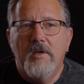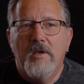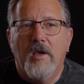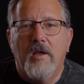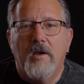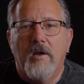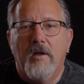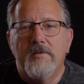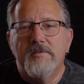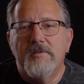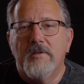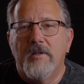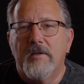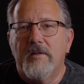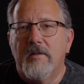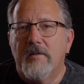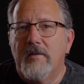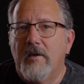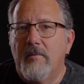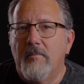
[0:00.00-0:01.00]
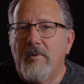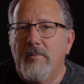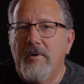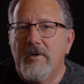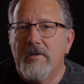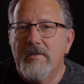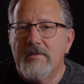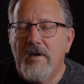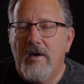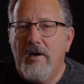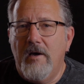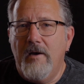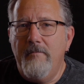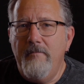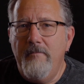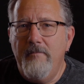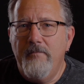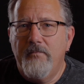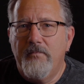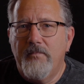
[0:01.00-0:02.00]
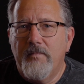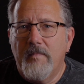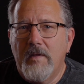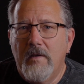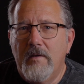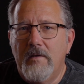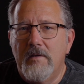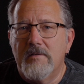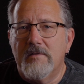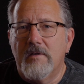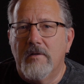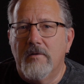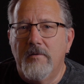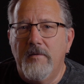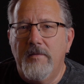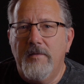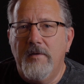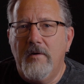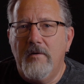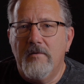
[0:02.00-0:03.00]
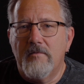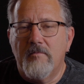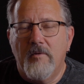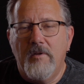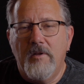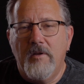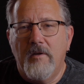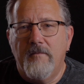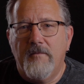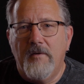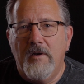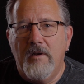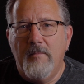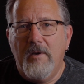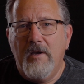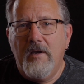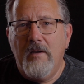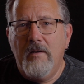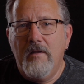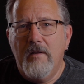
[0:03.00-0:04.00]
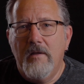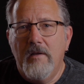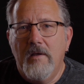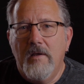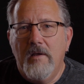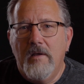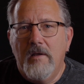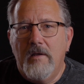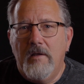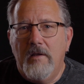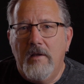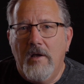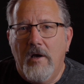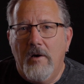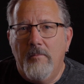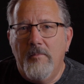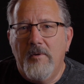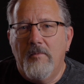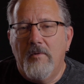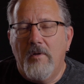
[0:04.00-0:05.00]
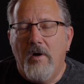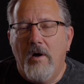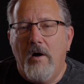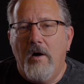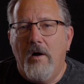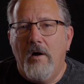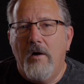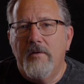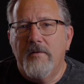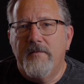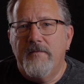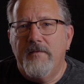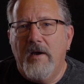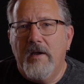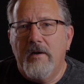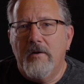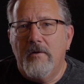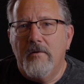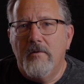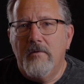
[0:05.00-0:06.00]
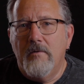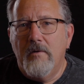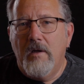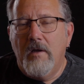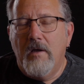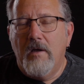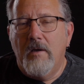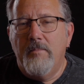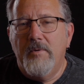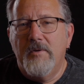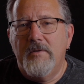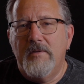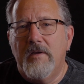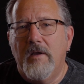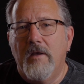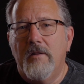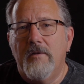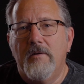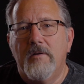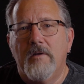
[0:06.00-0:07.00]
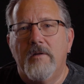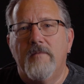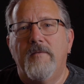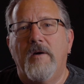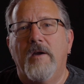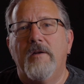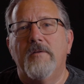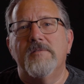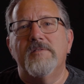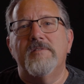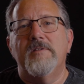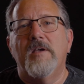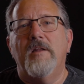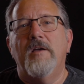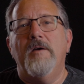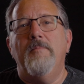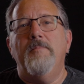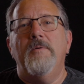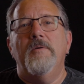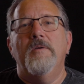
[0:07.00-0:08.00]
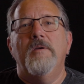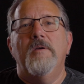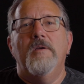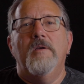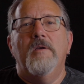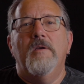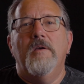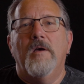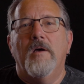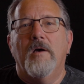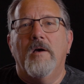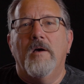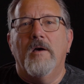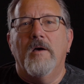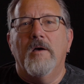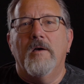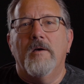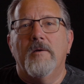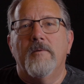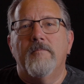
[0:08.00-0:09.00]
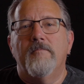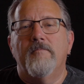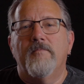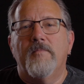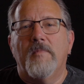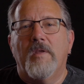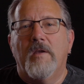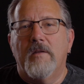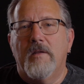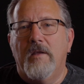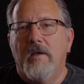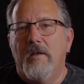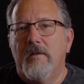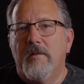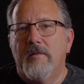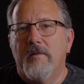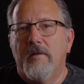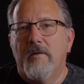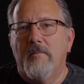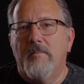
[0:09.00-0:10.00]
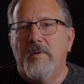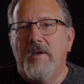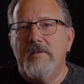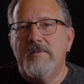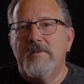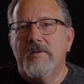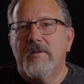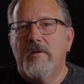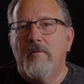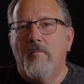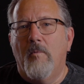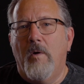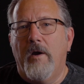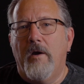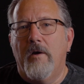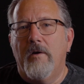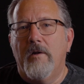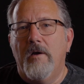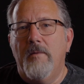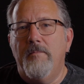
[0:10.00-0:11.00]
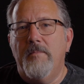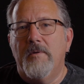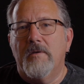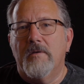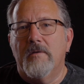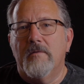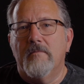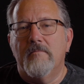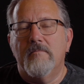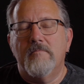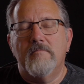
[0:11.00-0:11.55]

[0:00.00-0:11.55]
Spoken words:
And I'd also like to thank my buddy Tom. He's a luthier. He's a really good friend of mine. He helped me with all the final put together, the final setup, and getting the thing basically wired up and